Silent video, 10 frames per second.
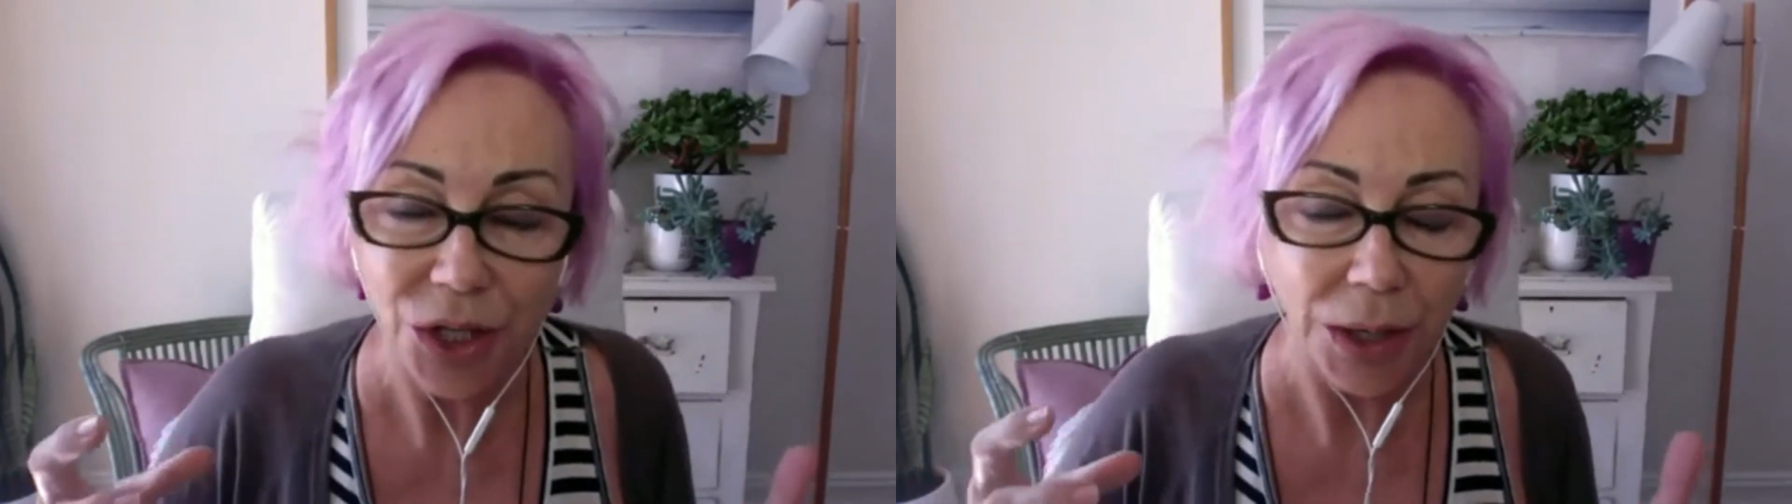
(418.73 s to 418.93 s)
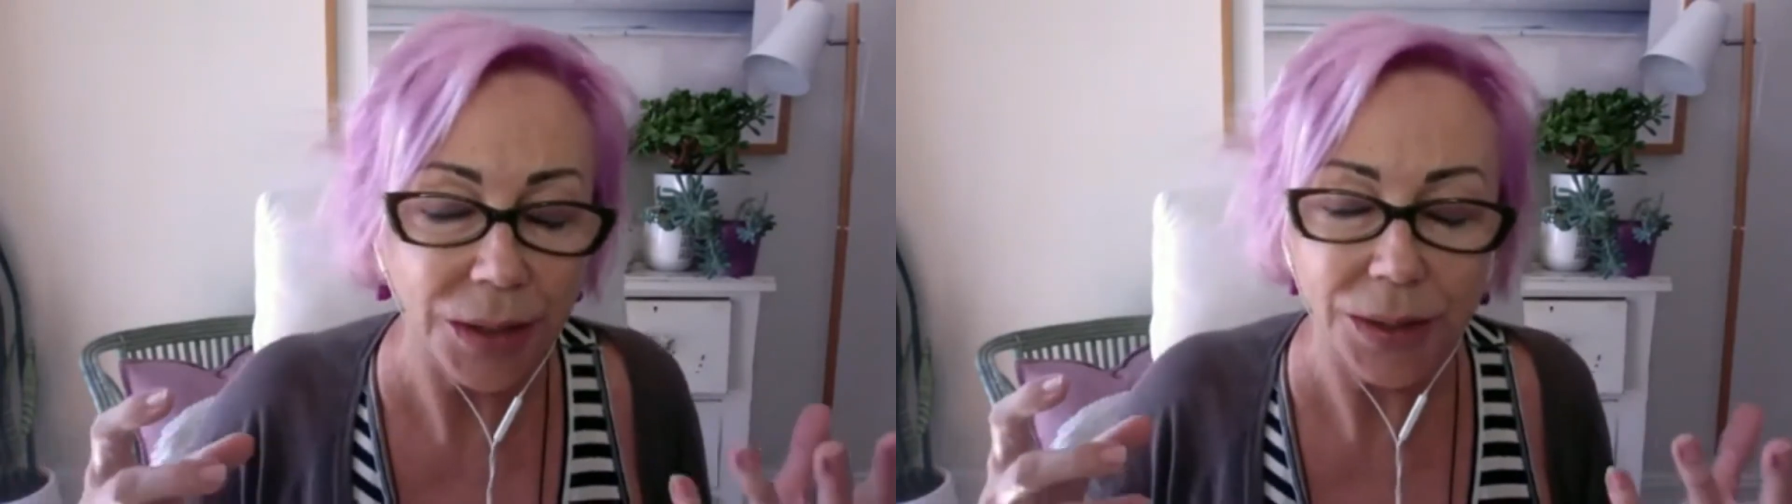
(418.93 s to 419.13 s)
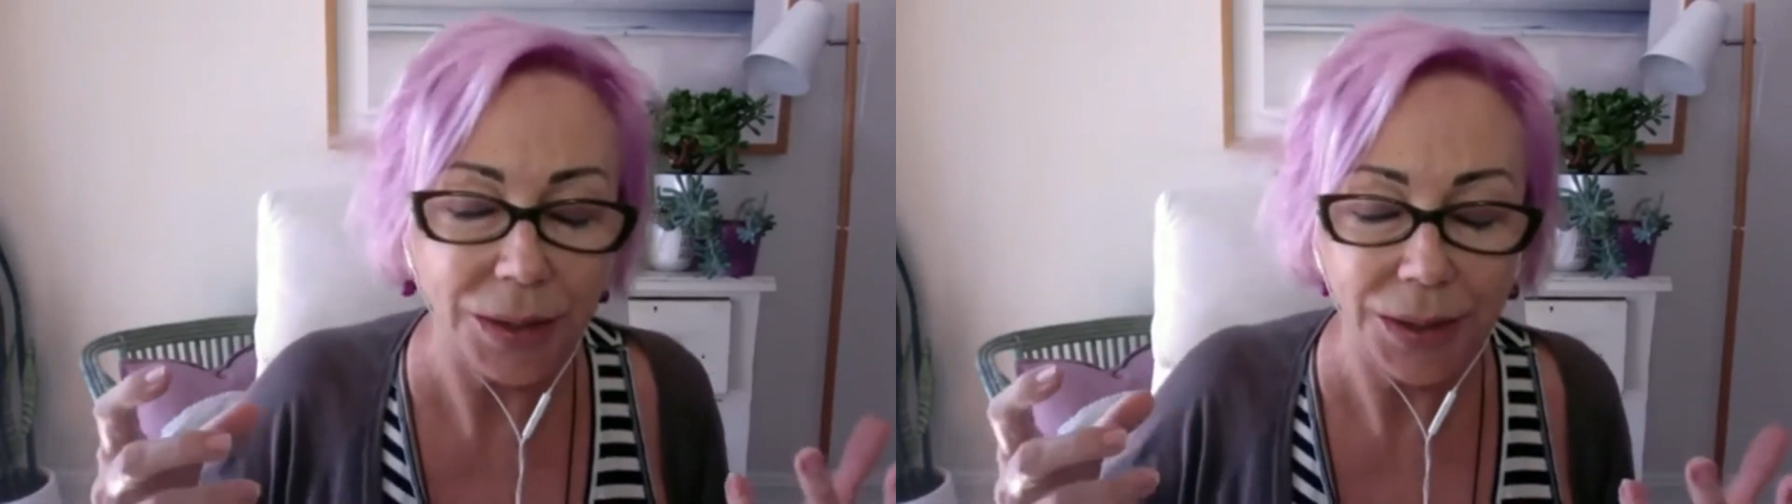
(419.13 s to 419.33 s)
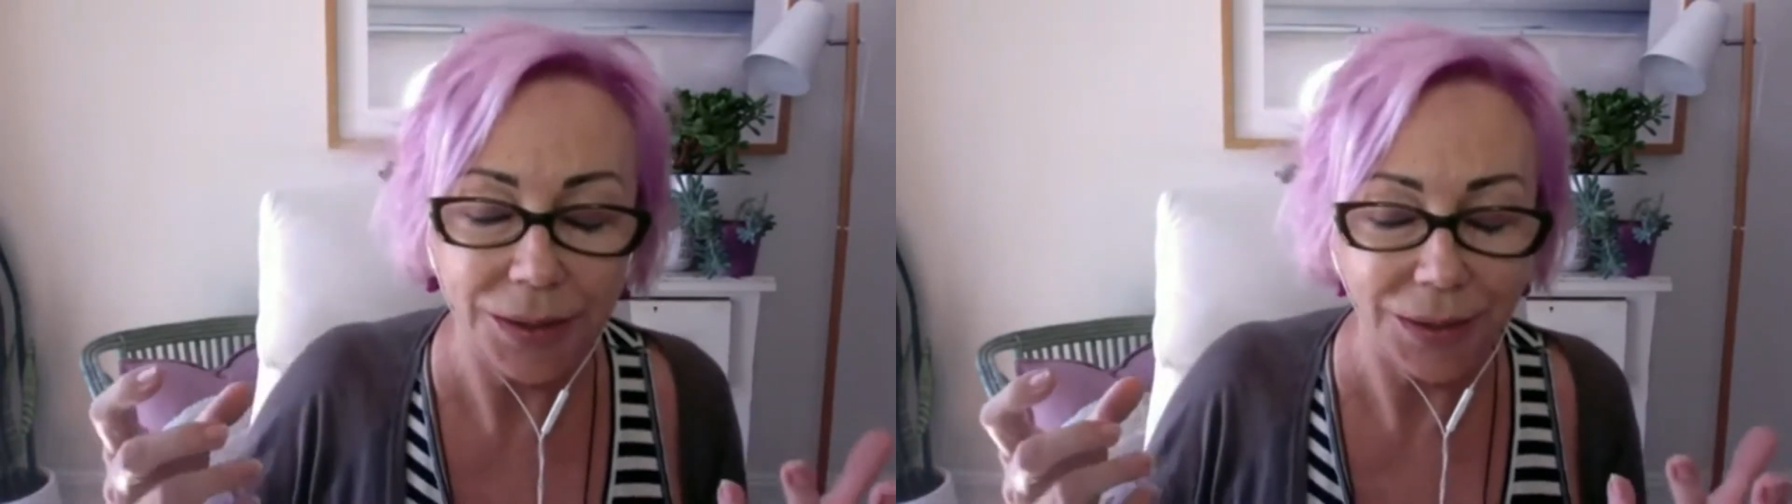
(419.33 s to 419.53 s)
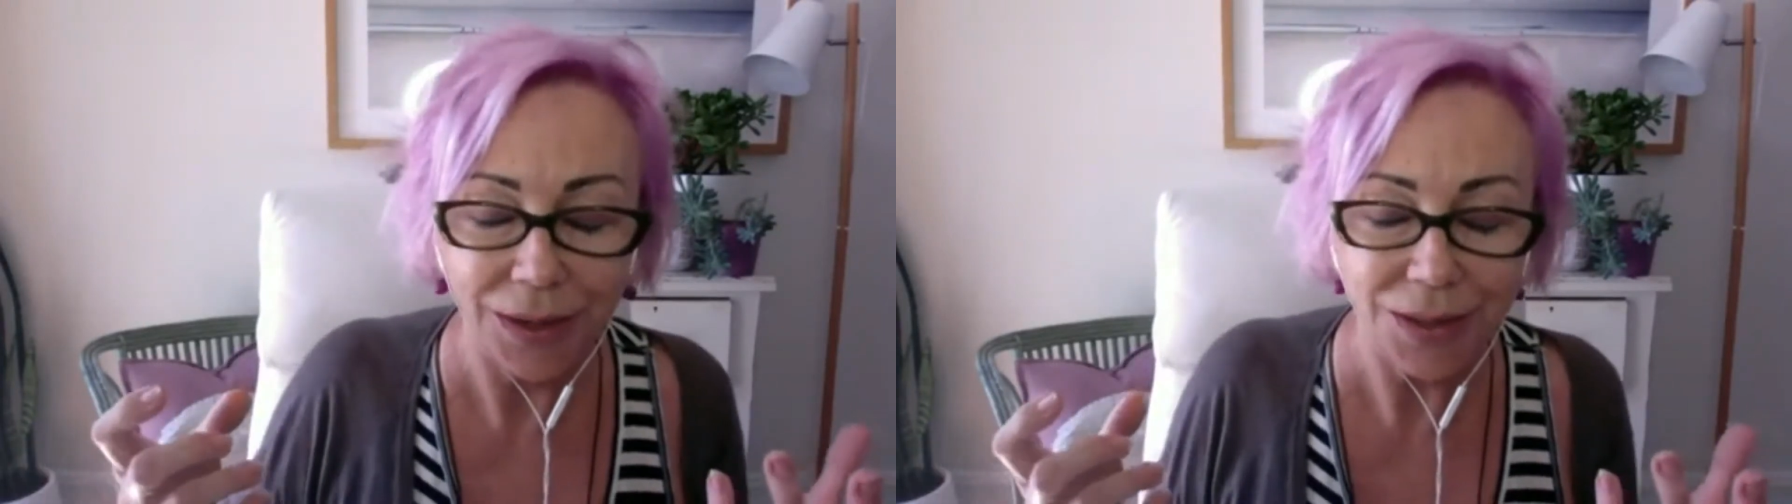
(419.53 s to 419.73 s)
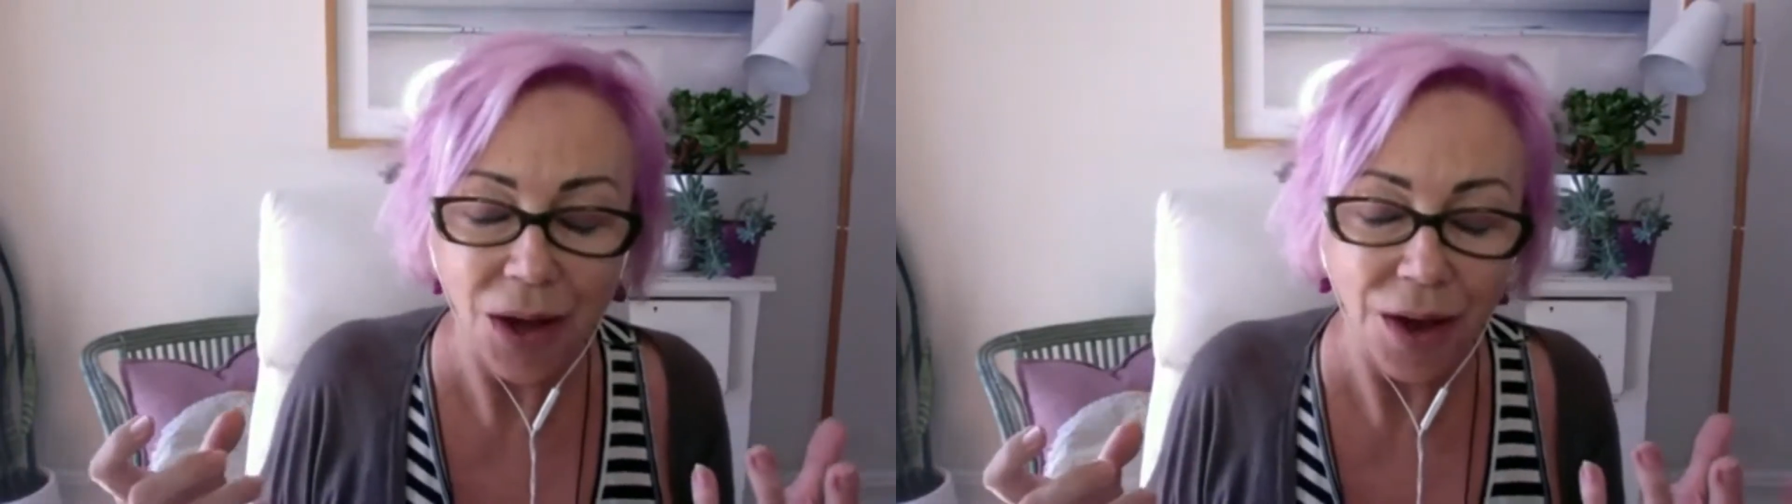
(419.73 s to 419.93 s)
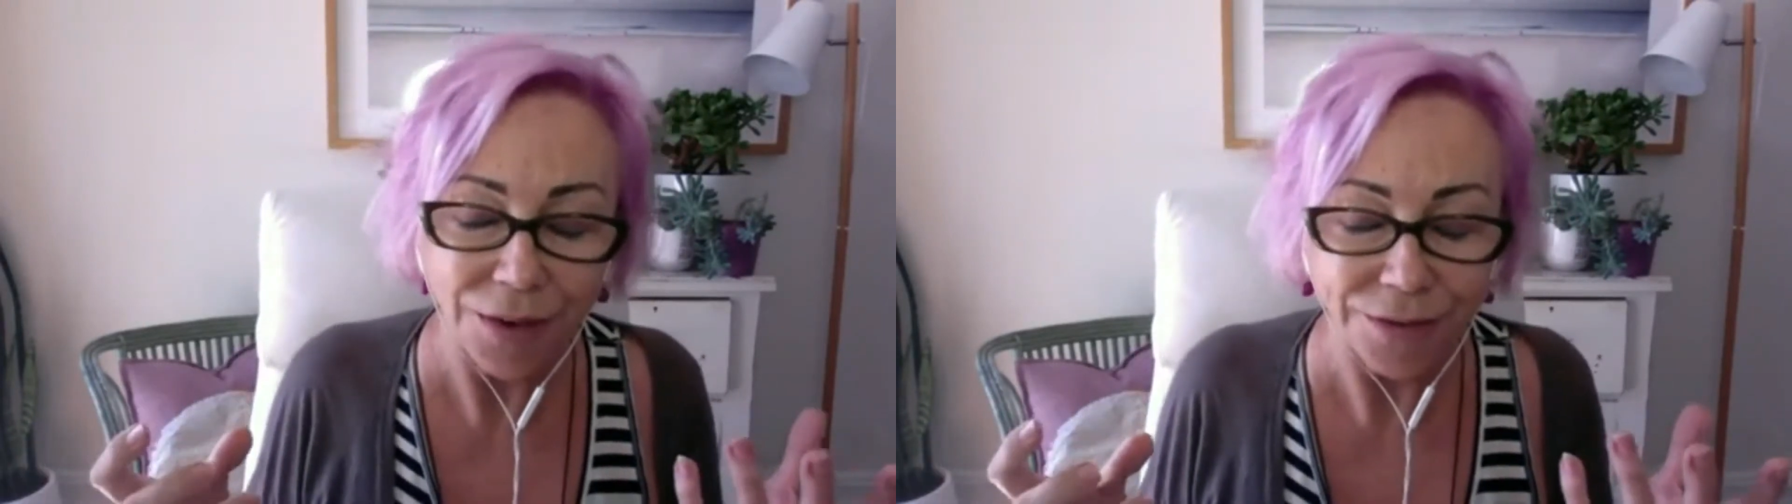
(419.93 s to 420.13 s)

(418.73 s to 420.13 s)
because it's kind of